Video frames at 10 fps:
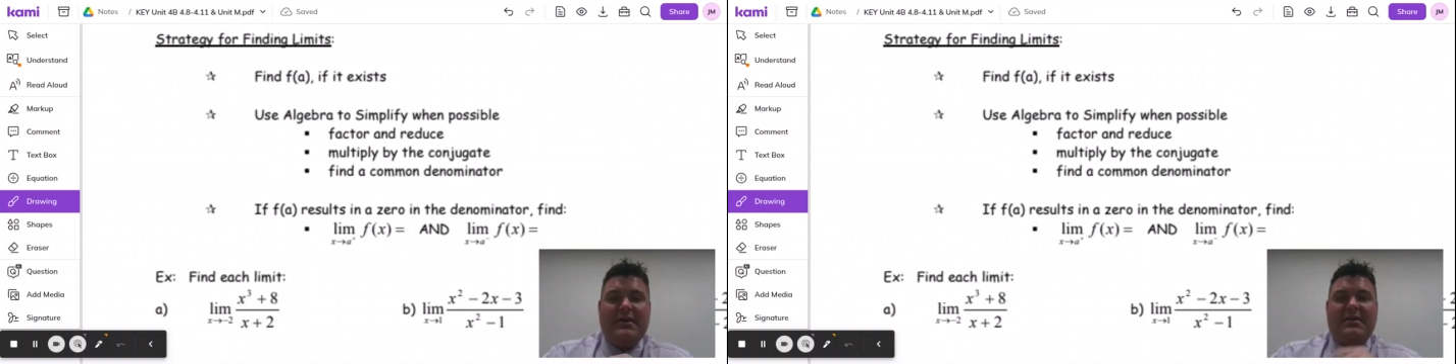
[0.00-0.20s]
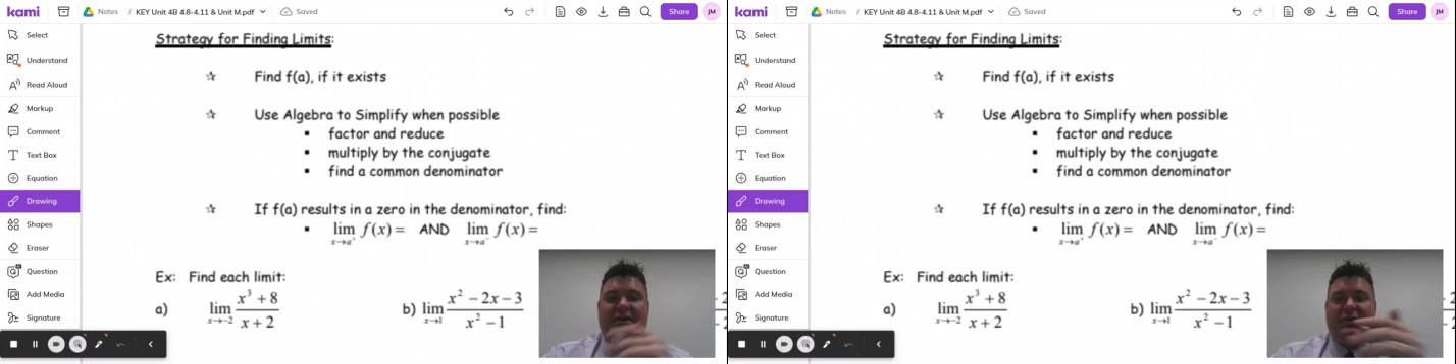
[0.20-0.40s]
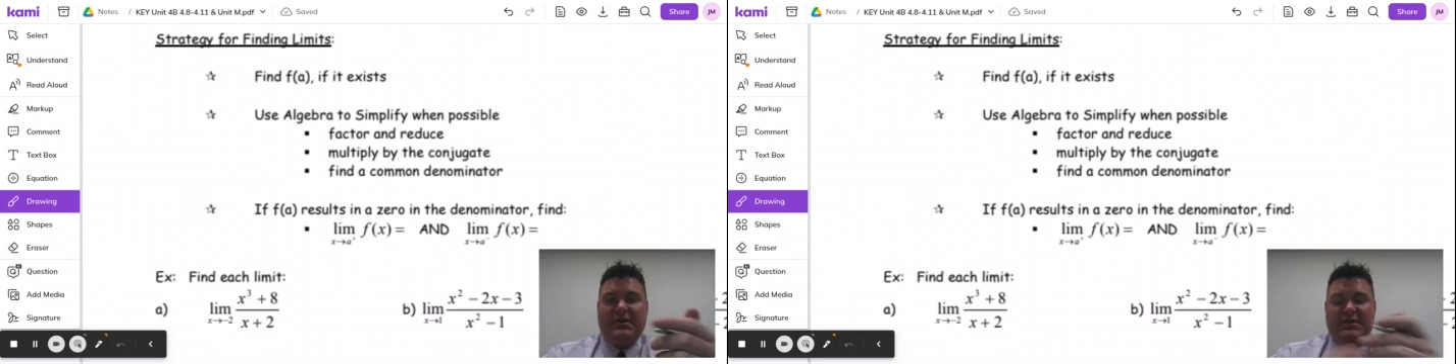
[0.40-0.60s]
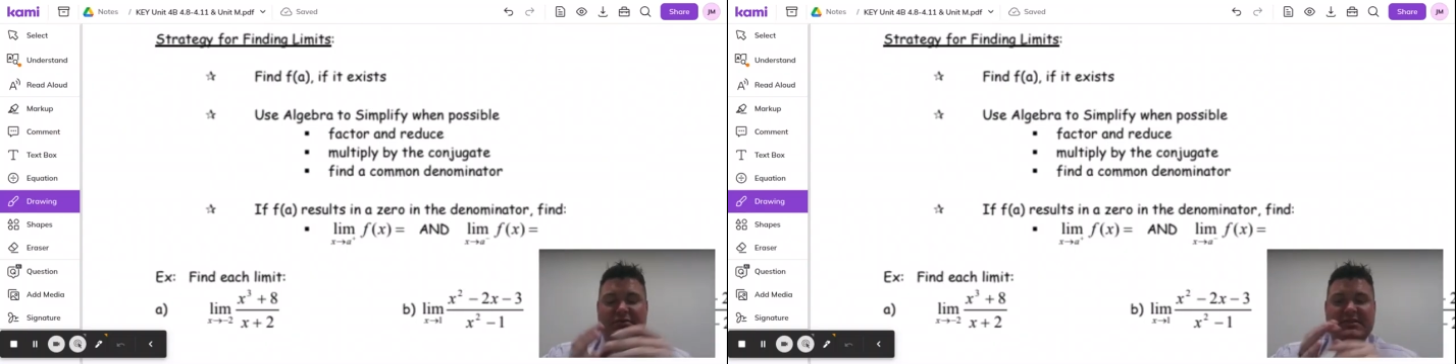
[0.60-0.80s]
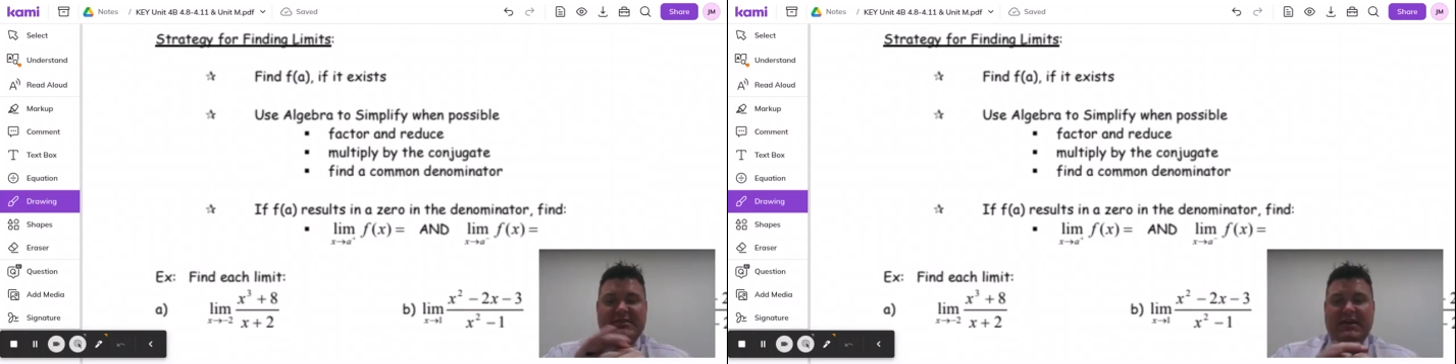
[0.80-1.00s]
then you need to
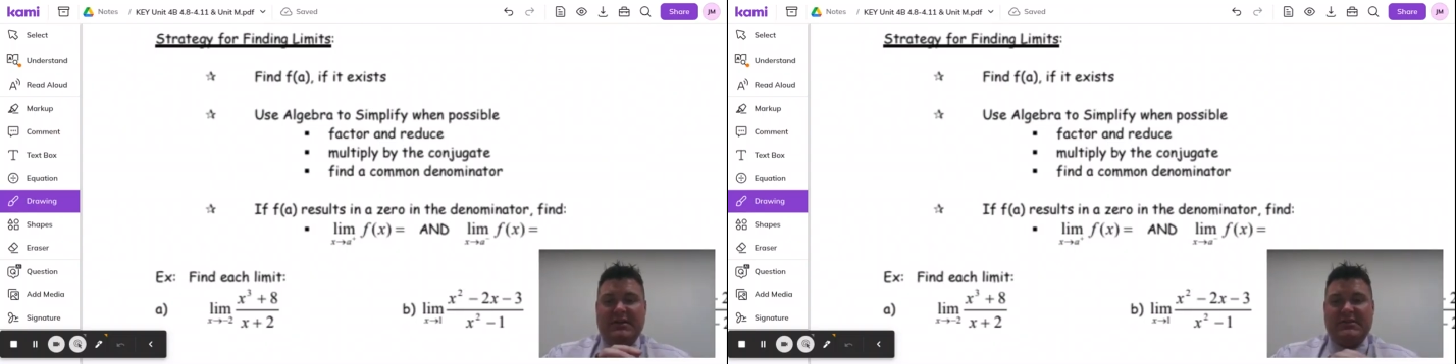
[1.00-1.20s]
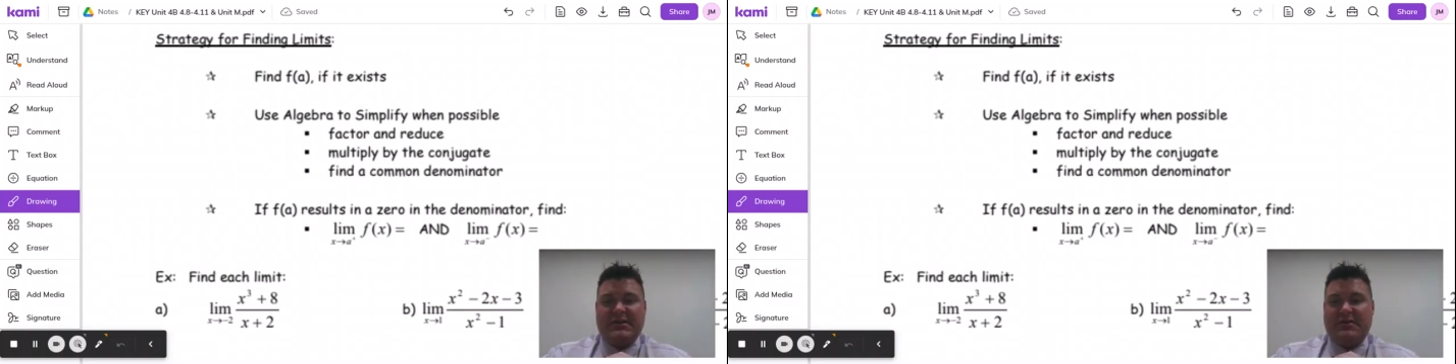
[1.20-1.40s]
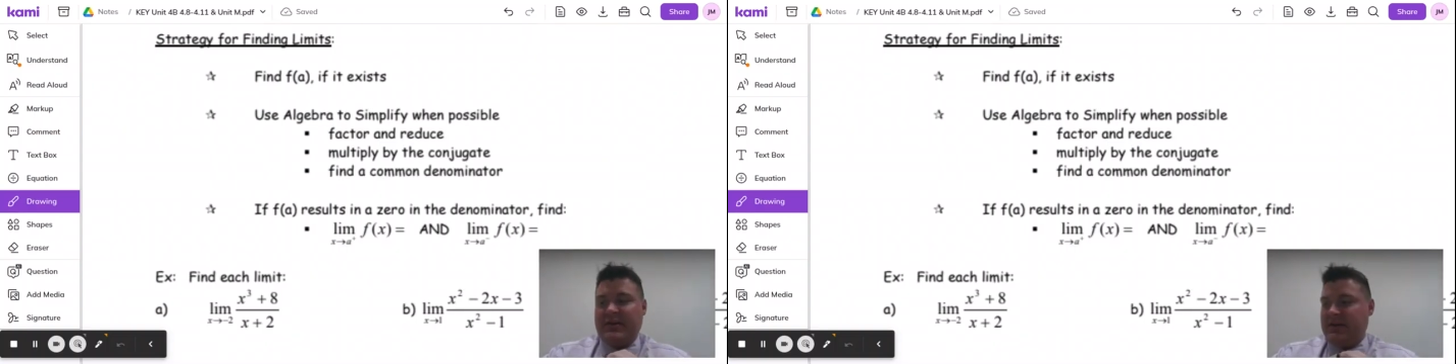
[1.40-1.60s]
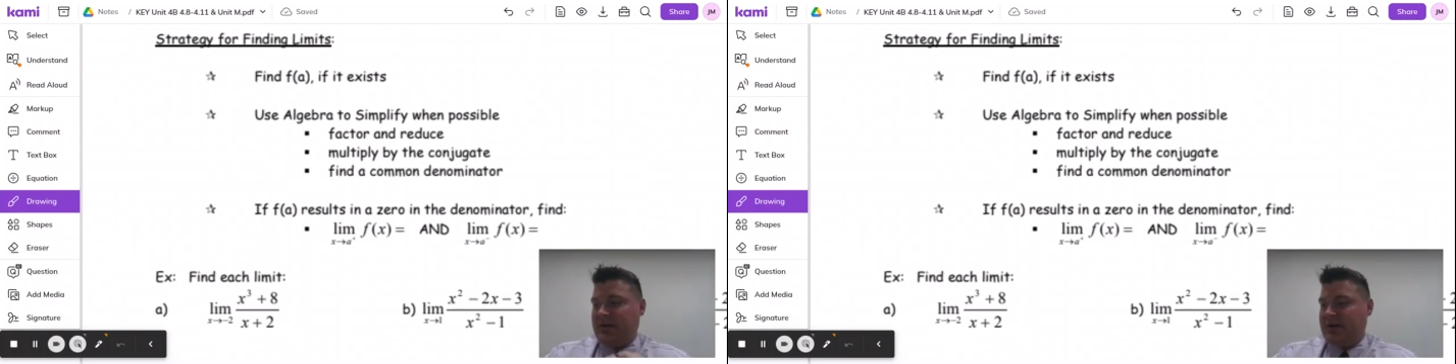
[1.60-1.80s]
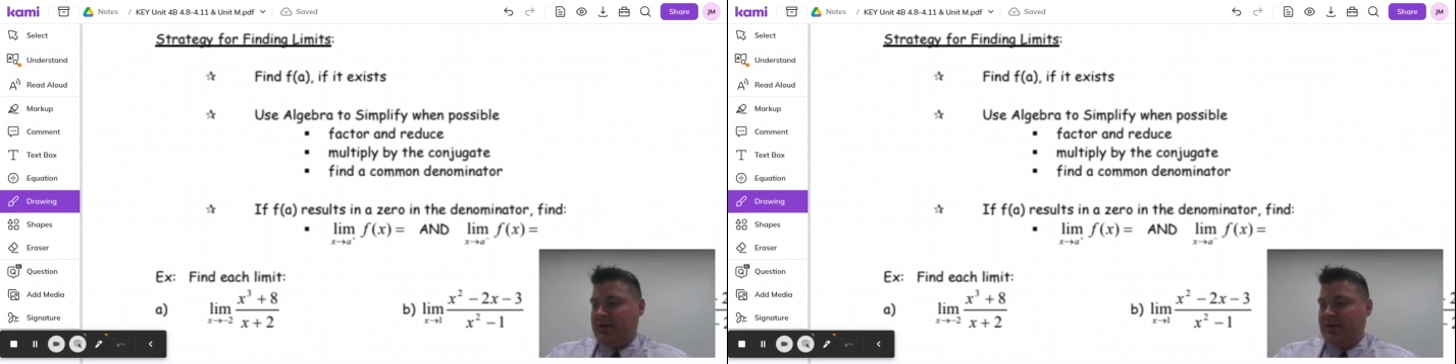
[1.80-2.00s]
use the second star right
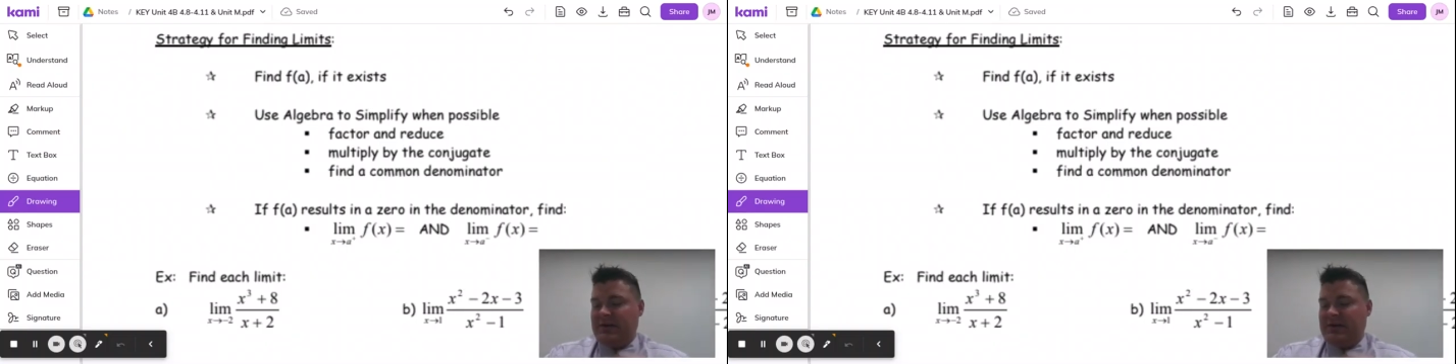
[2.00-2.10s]
here.